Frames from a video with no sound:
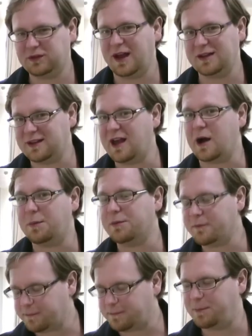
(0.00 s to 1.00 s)
does help,
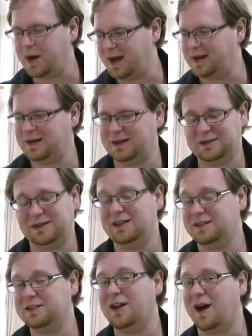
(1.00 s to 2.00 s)
but it's,
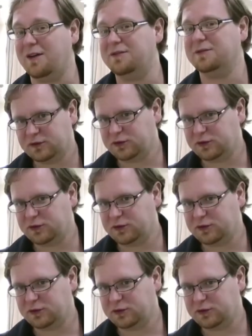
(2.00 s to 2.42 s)
it's tough.